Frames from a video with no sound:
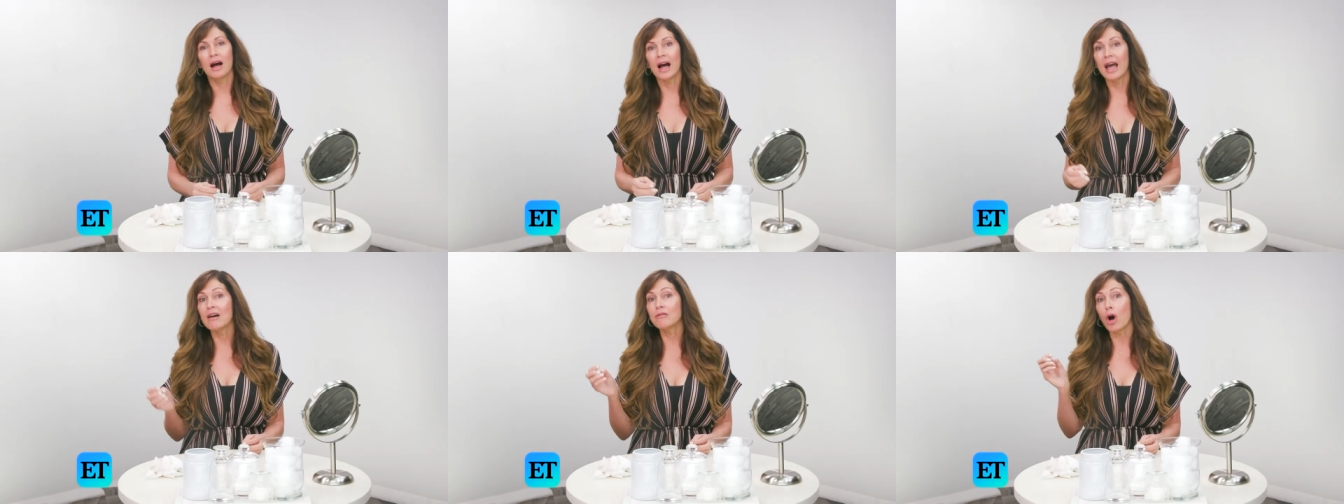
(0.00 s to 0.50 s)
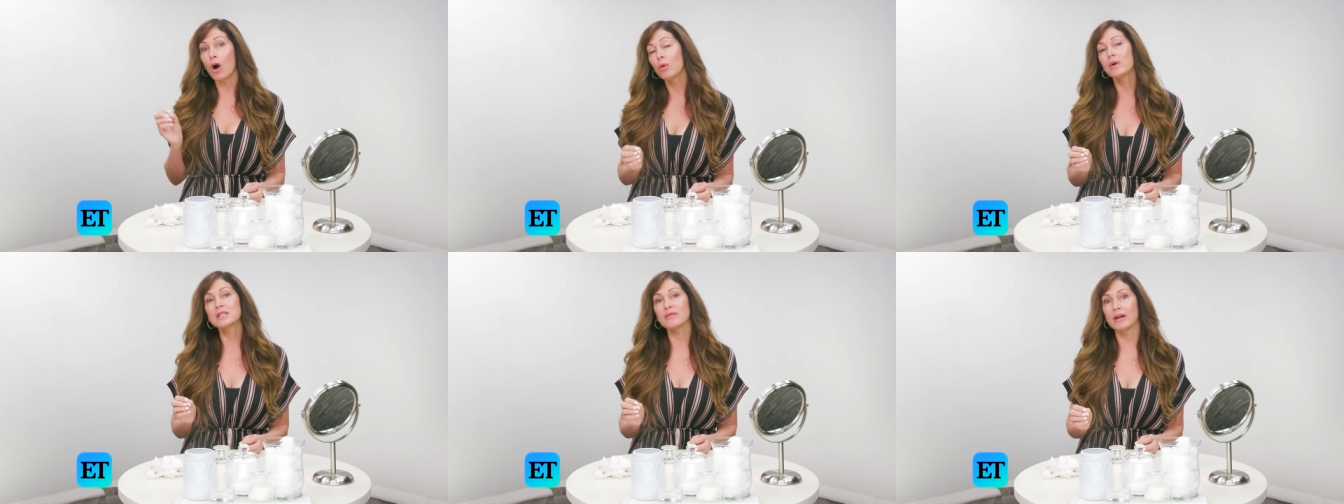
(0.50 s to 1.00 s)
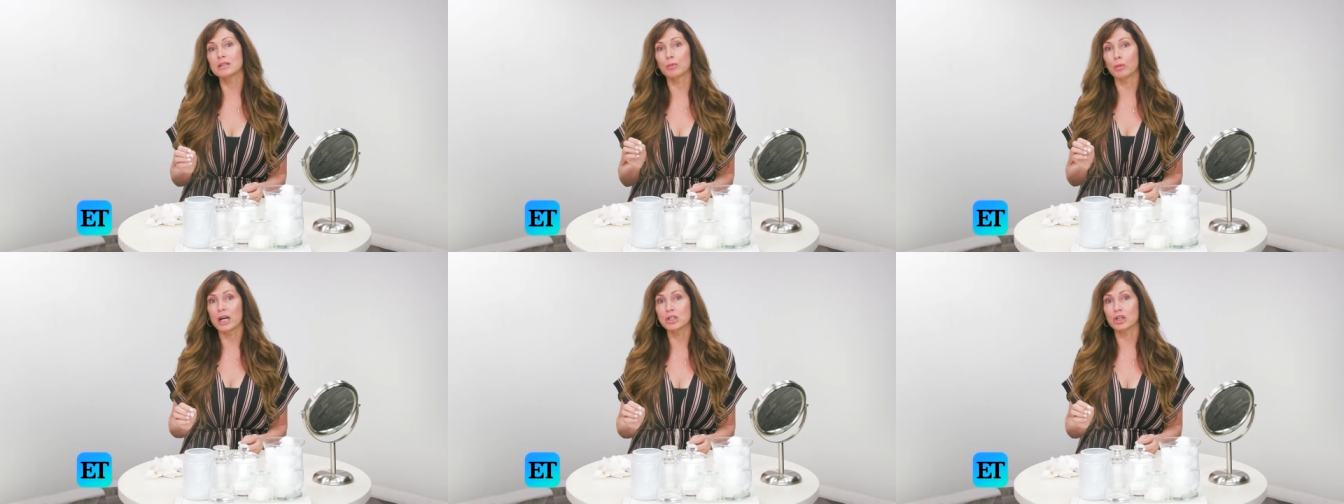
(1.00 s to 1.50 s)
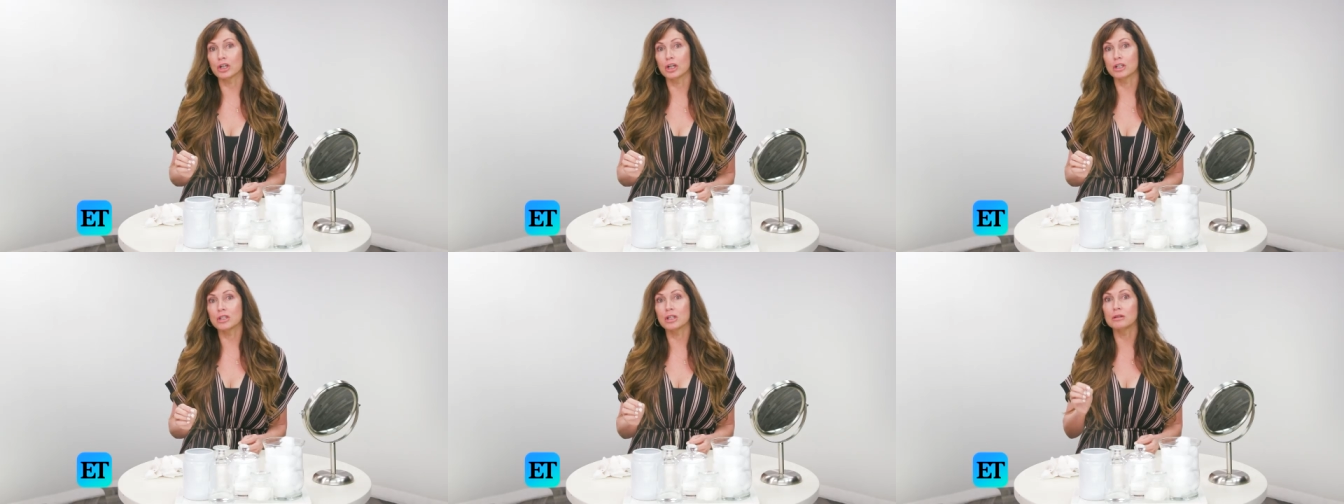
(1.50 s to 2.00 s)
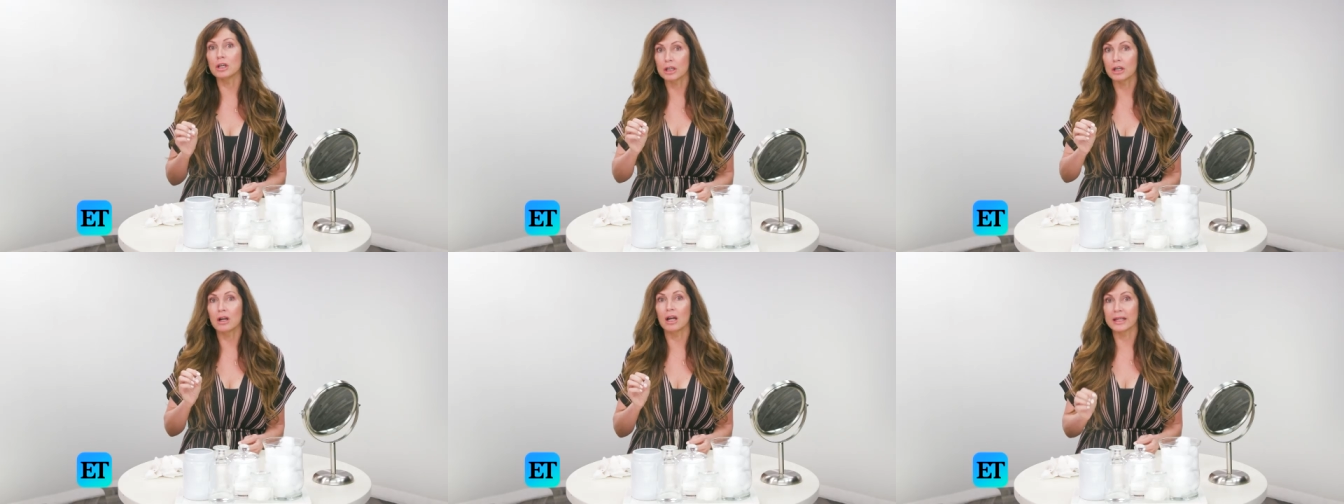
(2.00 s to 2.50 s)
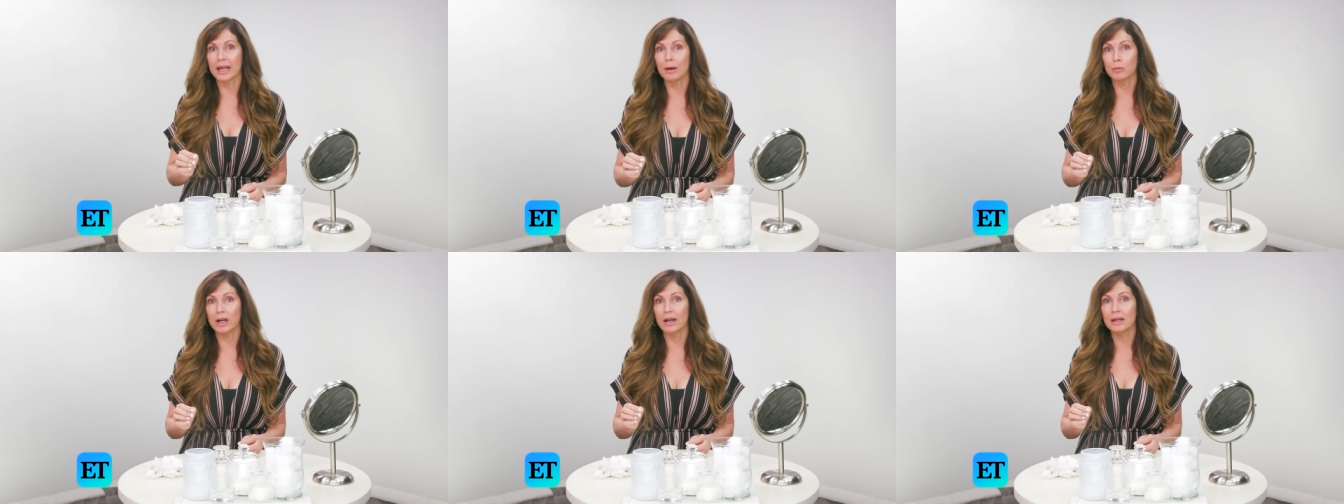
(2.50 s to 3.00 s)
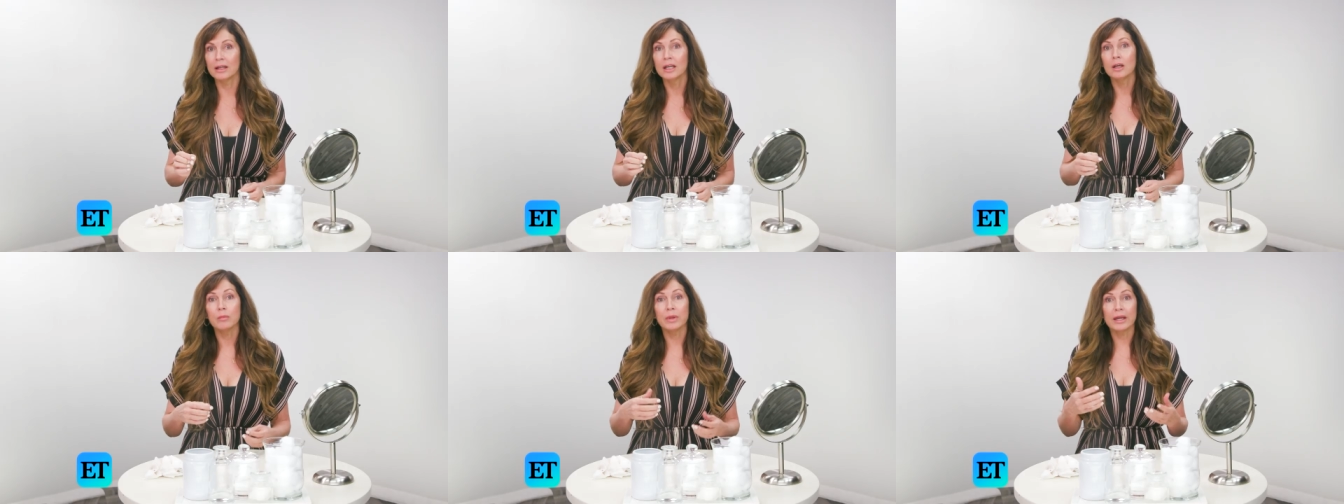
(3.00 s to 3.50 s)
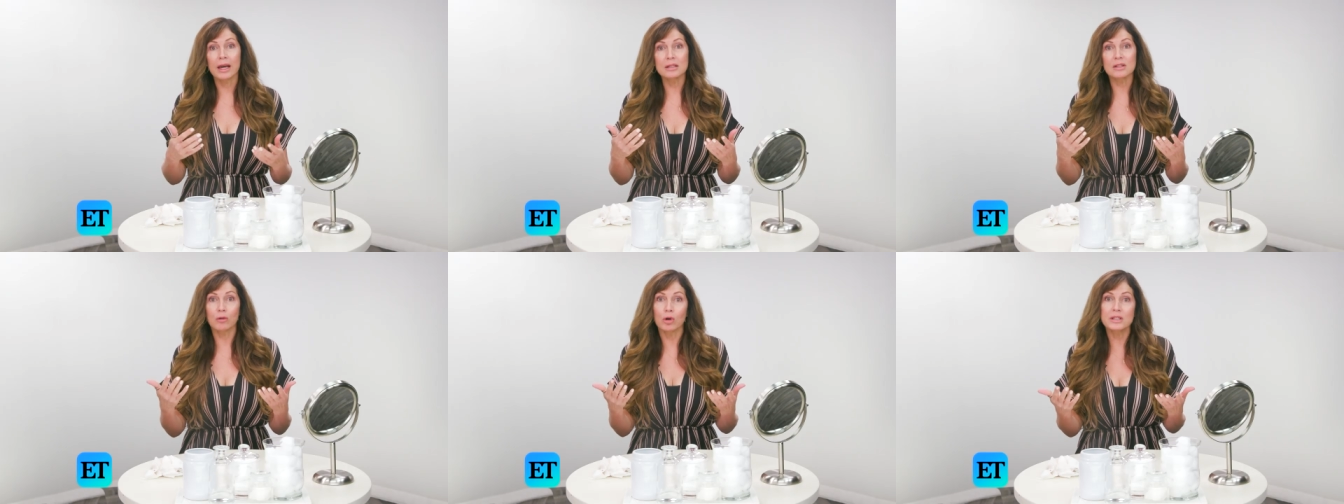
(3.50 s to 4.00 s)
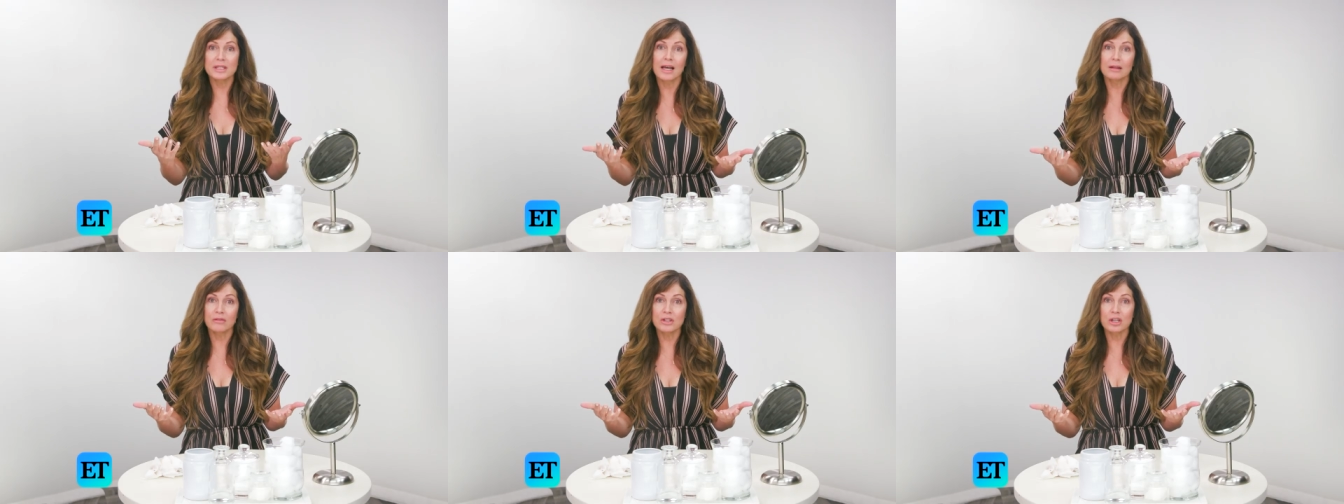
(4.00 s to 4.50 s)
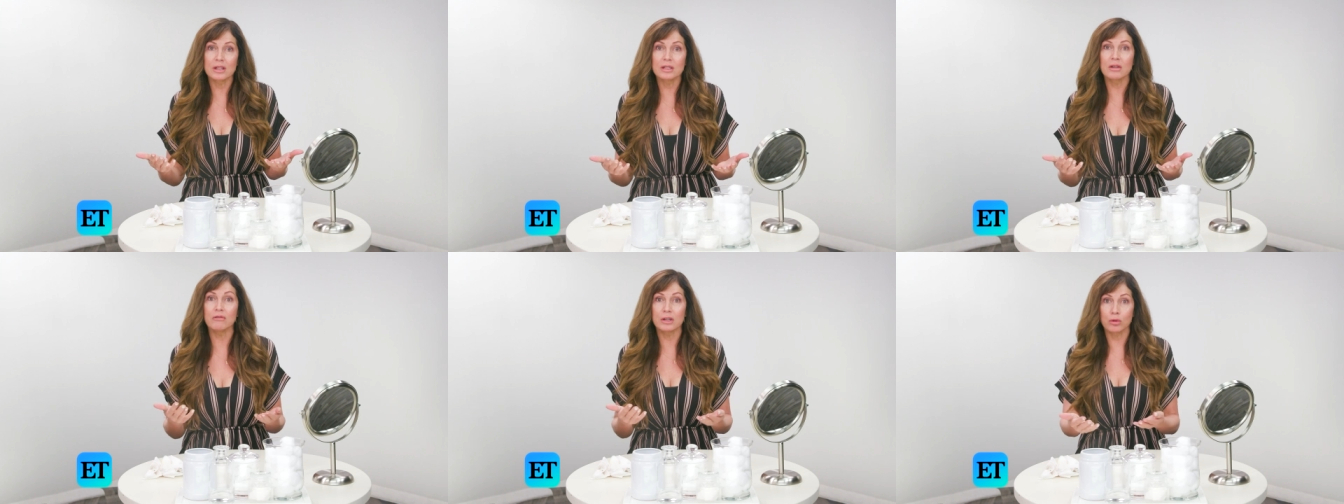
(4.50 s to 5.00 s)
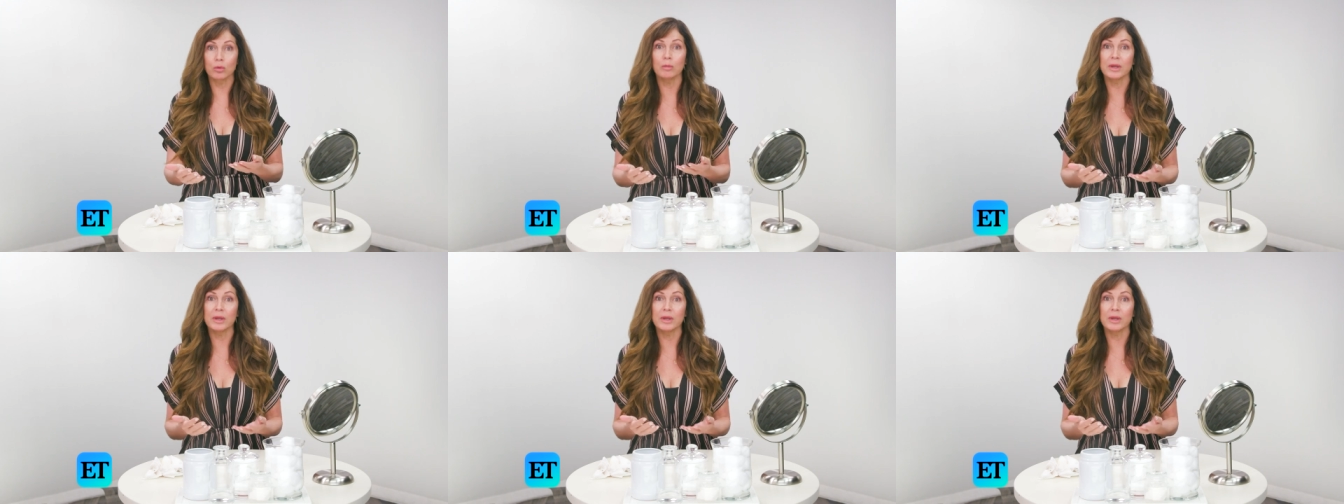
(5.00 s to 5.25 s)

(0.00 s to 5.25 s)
I have always felt a pressure to look good on camera because, of course, television is a visual